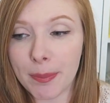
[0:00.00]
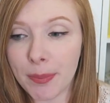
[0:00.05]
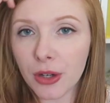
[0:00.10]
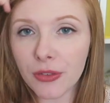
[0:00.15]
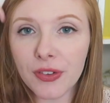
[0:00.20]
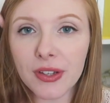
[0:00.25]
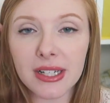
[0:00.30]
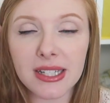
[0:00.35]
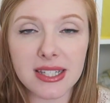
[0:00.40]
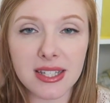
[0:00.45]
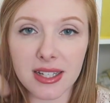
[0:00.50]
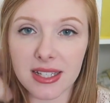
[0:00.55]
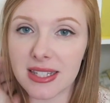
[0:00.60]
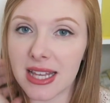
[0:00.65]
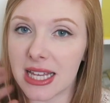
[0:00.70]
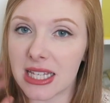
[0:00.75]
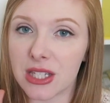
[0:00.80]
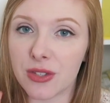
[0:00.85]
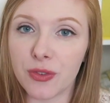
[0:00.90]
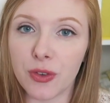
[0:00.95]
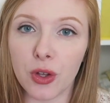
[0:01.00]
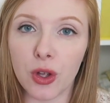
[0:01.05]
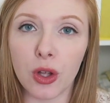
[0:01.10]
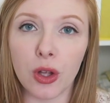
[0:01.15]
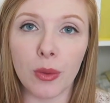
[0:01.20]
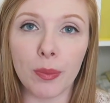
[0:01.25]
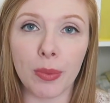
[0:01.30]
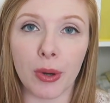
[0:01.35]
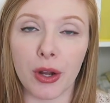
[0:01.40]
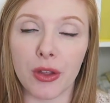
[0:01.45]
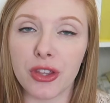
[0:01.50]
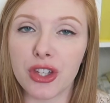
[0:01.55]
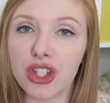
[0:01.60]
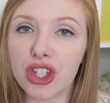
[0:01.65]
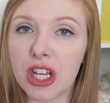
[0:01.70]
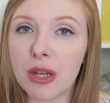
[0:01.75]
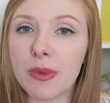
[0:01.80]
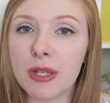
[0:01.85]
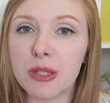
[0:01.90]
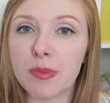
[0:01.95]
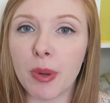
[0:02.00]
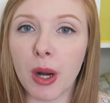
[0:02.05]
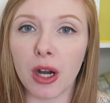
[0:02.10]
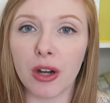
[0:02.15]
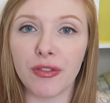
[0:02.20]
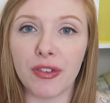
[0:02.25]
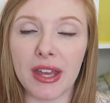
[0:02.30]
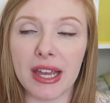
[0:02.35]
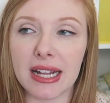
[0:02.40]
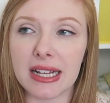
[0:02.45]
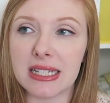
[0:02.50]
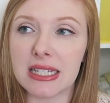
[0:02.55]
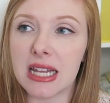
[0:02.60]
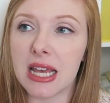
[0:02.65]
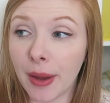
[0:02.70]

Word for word: perfect successful birth. She was perfect.